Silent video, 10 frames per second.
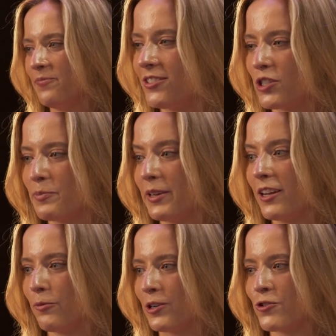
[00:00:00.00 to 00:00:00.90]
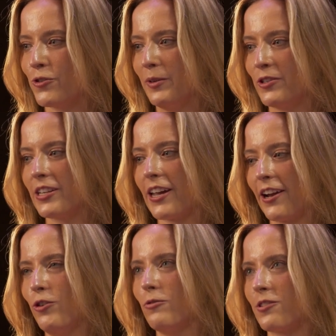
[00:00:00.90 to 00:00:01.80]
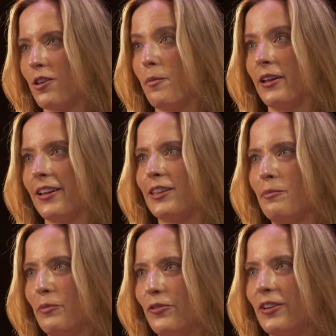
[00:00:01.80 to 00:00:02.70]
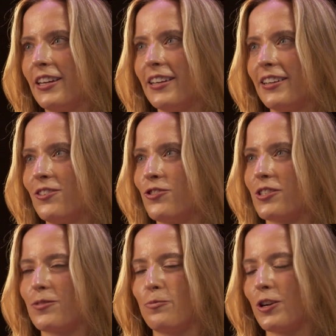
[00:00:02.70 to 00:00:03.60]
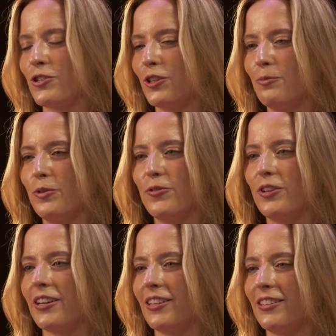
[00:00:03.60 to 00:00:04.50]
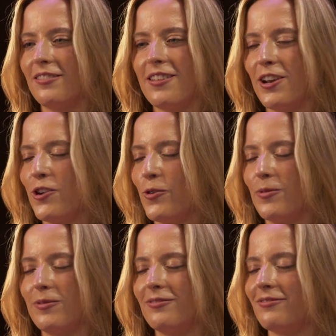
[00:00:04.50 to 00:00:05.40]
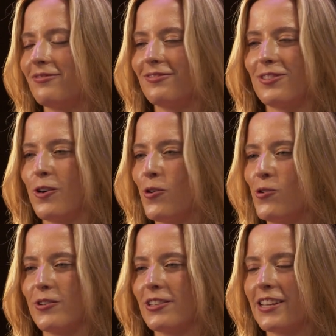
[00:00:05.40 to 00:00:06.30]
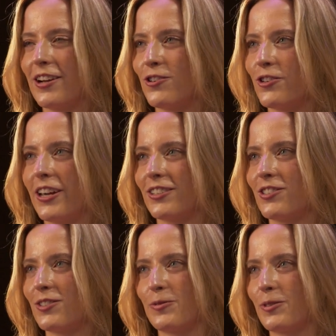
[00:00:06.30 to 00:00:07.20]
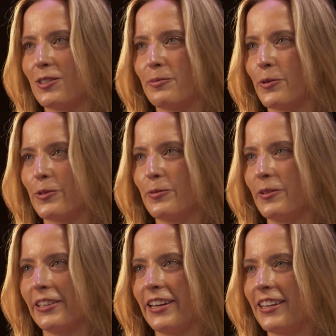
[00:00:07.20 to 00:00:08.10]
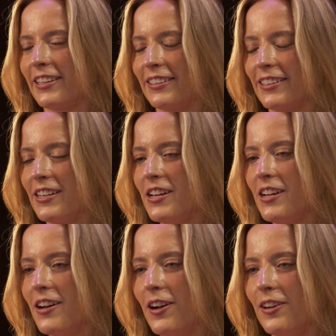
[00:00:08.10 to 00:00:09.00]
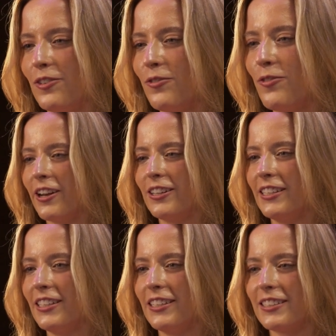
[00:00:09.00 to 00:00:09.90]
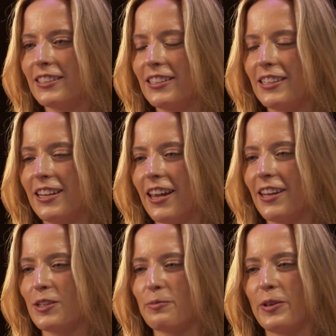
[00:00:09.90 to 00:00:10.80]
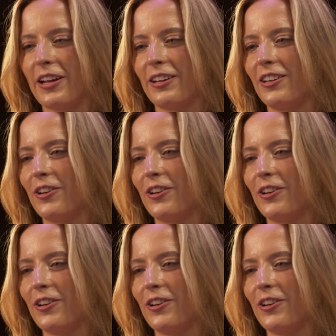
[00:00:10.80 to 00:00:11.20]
just playing original music I knew was gonna be like the movie, and just watching the movie I know the whole soundtrack, just what it's supposed to be like, and finally getting to play